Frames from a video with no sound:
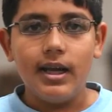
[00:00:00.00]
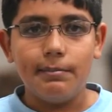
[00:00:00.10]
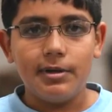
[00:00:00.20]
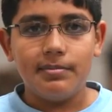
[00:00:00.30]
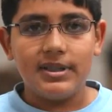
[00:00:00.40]

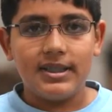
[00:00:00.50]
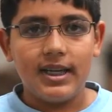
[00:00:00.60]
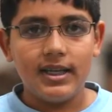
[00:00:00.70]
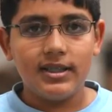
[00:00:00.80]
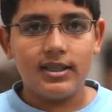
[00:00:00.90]
I'm going to be
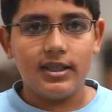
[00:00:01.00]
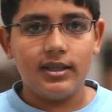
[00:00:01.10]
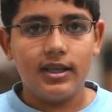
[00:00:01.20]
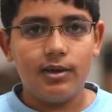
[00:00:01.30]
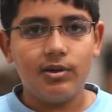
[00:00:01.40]
testing
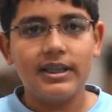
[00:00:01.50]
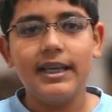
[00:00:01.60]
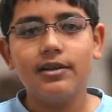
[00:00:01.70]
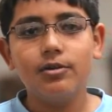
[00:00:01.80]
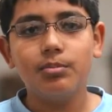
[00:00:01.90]
how a
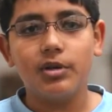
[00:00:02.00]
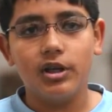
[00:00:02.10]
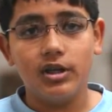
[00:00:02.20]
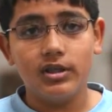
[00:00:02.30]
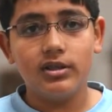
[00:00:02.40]
candle
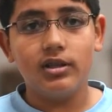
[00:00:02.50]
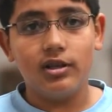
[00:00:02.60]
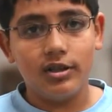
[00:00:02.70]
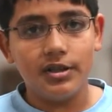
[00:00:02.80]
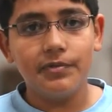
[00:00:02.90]
burns
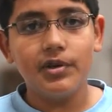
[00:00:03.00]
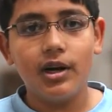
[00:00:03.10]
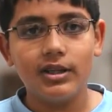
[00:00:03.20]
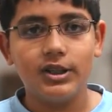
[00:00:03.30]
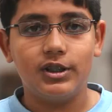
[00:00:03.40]
under different
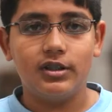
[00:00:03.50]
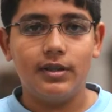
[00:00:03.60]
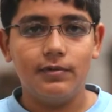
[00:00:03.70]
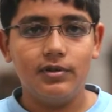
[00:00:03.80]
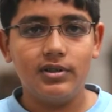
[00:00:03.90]
oxygen
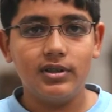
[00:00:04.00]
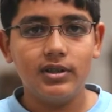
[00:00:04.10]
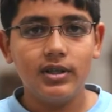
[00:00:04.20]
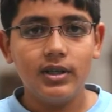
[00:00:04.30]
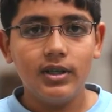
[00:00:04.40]
levels.
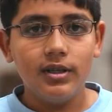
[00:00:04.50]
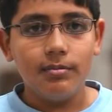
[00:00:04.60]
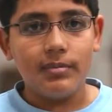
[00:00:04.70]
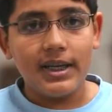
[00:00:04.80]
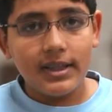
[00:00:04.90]

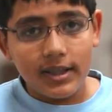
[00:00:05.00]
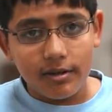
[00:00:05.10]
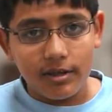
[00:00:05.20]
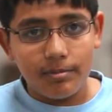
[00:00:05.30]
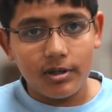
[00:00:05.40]
My
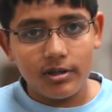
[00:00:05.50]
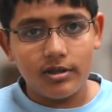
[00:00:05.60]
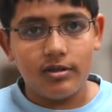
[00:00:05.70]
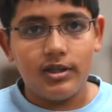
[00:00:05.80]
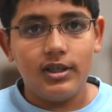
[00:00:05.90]
theory,
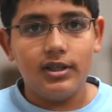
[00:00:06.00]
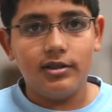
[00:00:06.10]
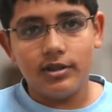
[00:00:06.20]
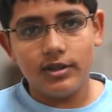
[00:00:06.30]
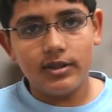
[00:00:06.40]
personally,
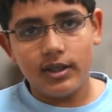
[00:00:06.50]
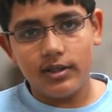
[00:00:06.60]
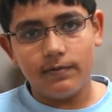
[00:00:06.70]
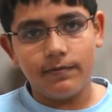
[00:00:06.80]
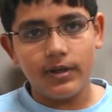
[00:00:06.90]
is just
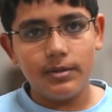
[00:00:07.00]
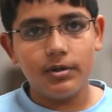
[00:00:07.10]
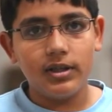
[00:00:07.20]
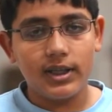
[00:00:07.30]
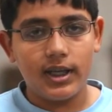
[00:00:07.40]
that the flame
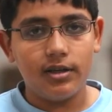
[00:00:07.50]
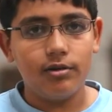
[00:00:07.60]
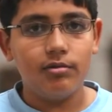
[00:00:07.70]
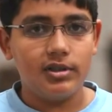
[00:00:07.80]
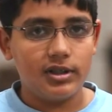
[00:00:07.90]
on the
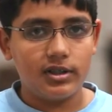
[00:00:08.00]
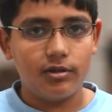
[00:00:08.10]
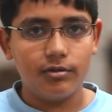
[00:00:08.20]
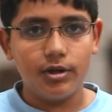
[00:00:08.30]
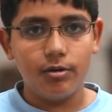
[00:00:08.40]
candle will just
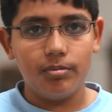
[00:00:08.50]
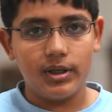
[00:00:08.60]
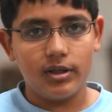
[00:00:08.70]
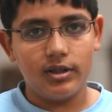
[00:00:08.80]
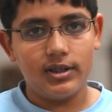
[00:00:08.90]
grow
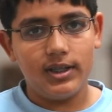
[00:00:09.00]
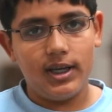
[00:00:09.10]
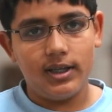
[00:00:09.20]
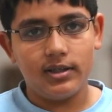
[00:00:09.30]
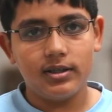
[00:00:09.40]
bigger in
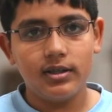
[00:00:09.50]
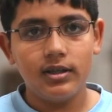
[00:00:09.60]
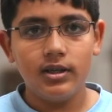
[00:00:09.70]
size.